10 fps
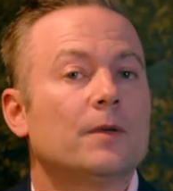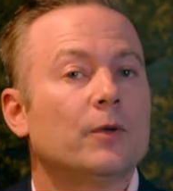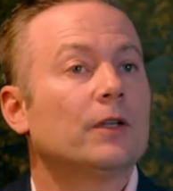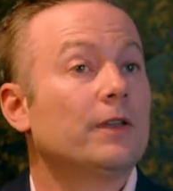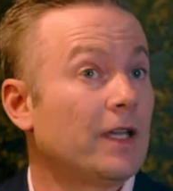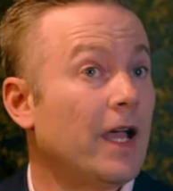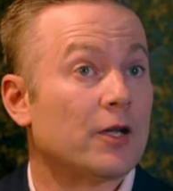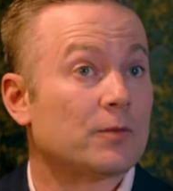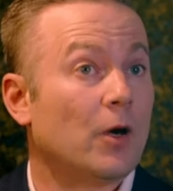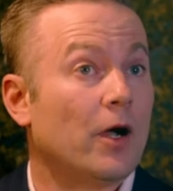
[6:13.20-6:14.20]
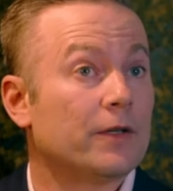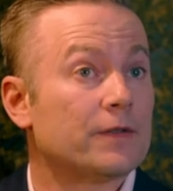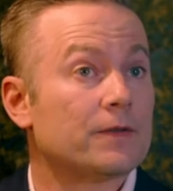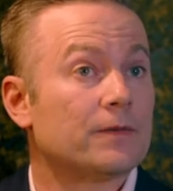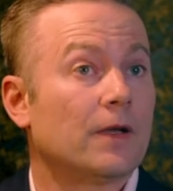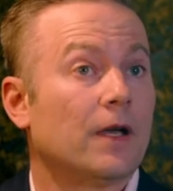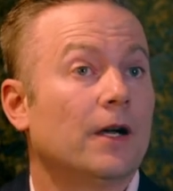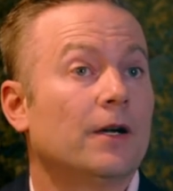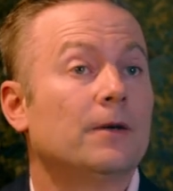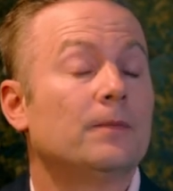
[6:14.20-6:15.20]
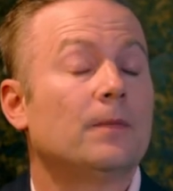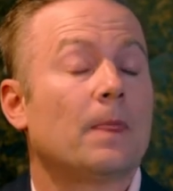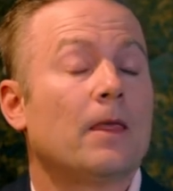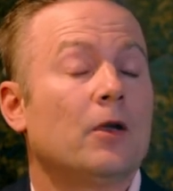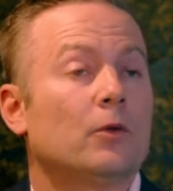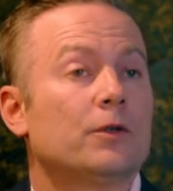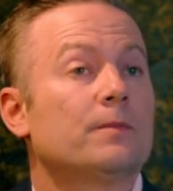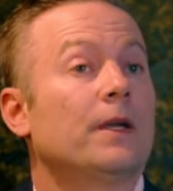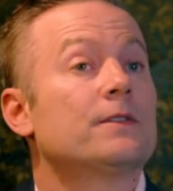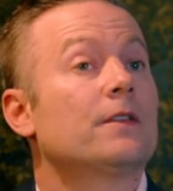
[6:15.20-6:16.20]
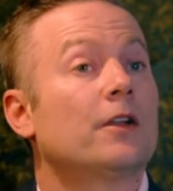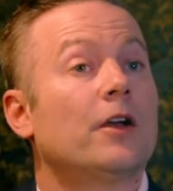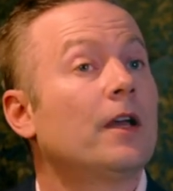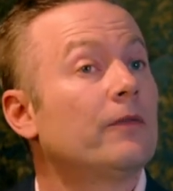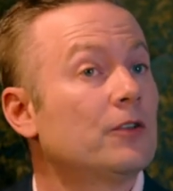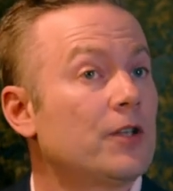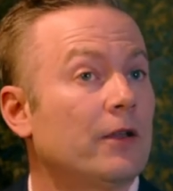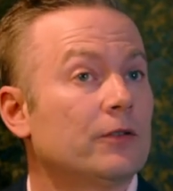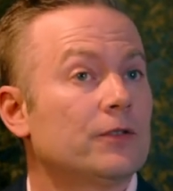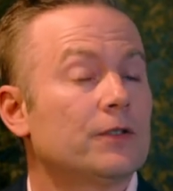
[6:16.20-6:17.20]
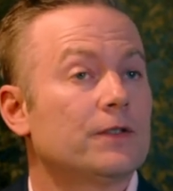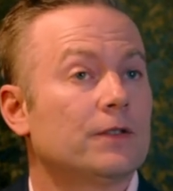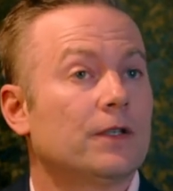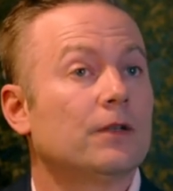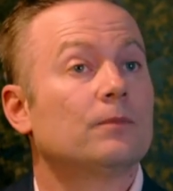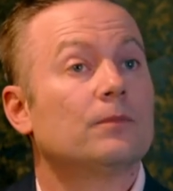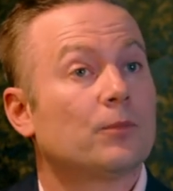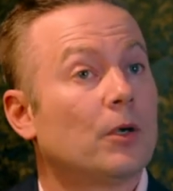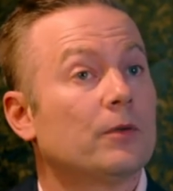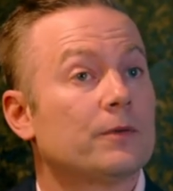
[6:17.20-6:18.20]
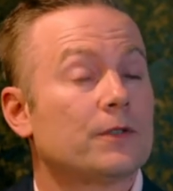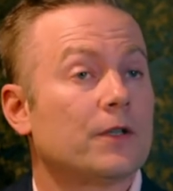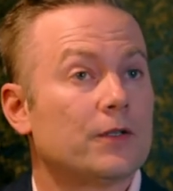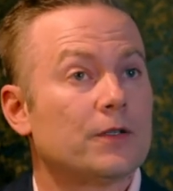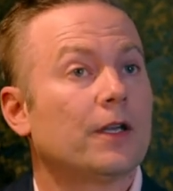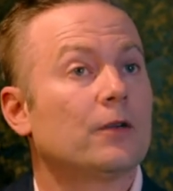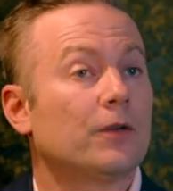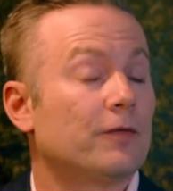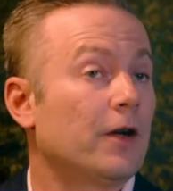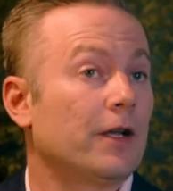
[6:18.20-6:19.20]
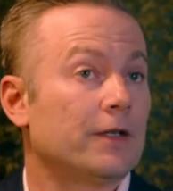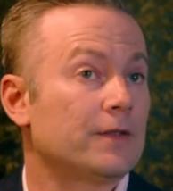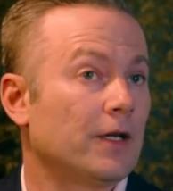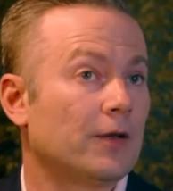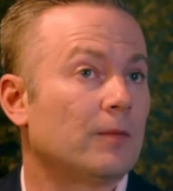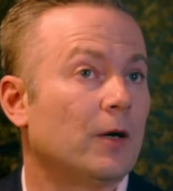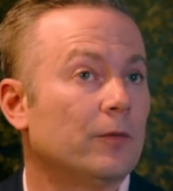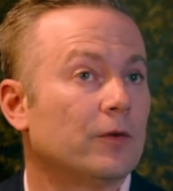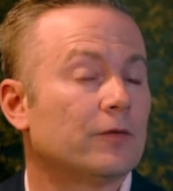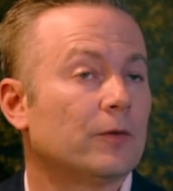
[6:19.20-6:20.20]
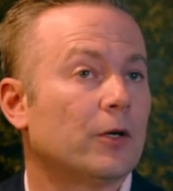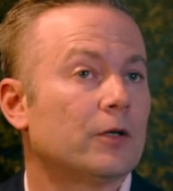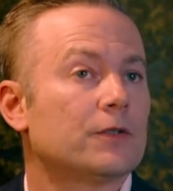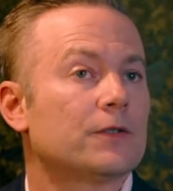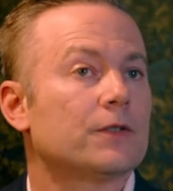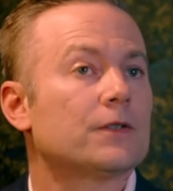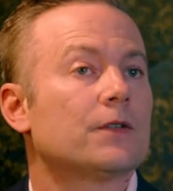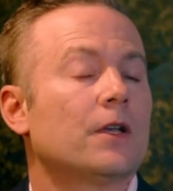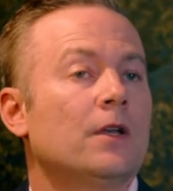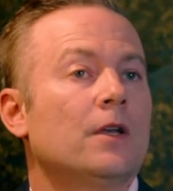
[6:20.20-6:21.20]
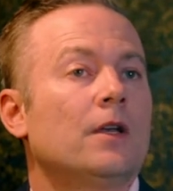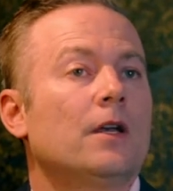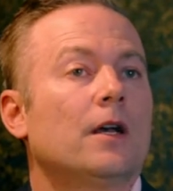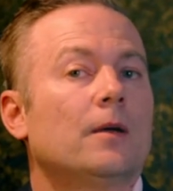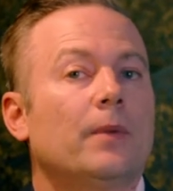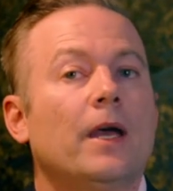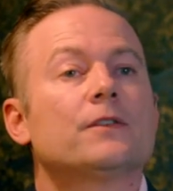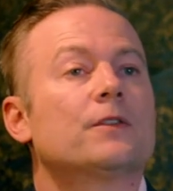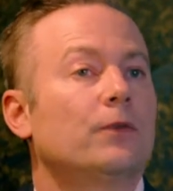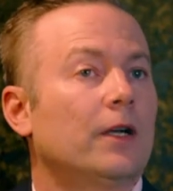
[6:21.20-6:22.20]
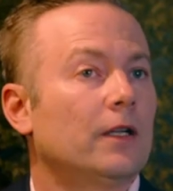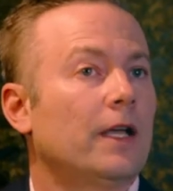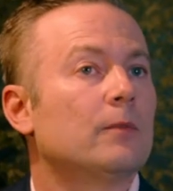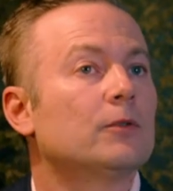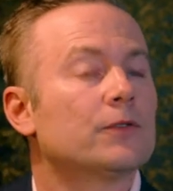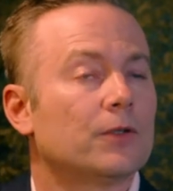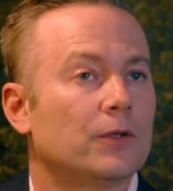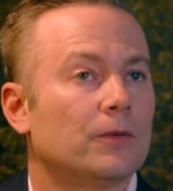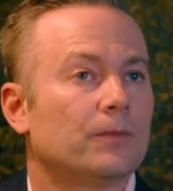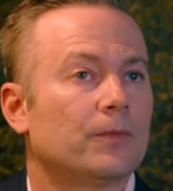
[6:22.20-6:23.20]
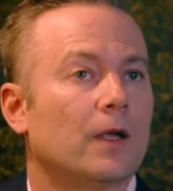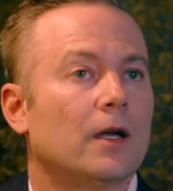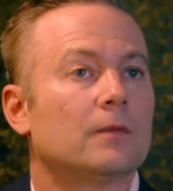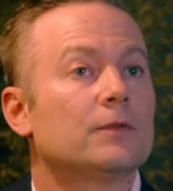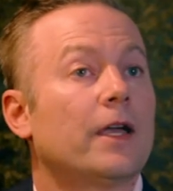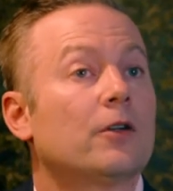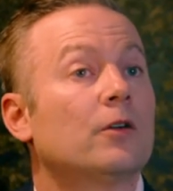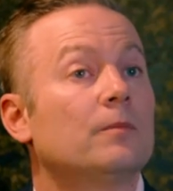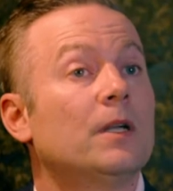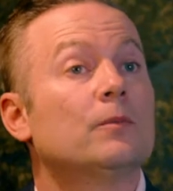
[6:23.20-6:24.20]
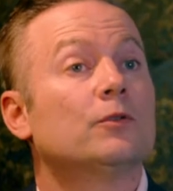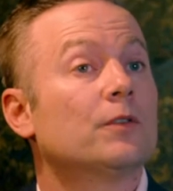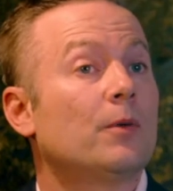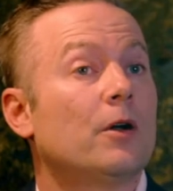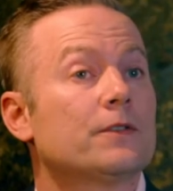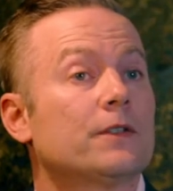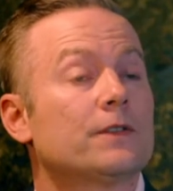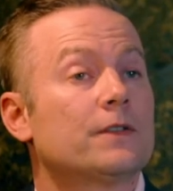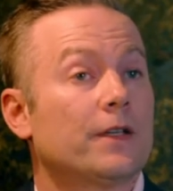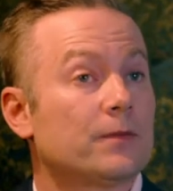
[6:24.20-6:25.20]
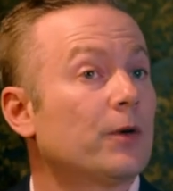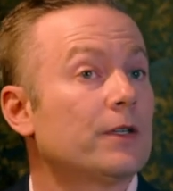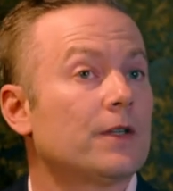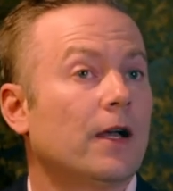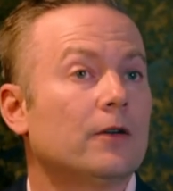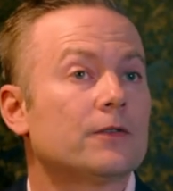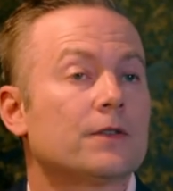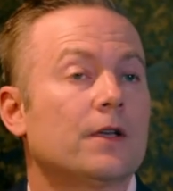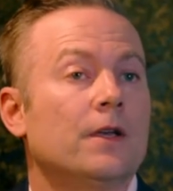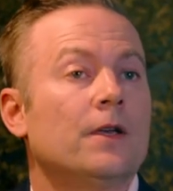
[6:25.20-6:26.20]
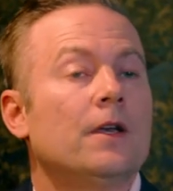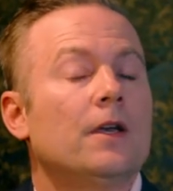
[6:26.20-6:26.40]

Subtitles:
Typically, they're cash buyers, which means that they don't have the challenges and the problems associated with financing at the moment for purchasers. Banks are readily able to take on minimal deposits as pre-sales,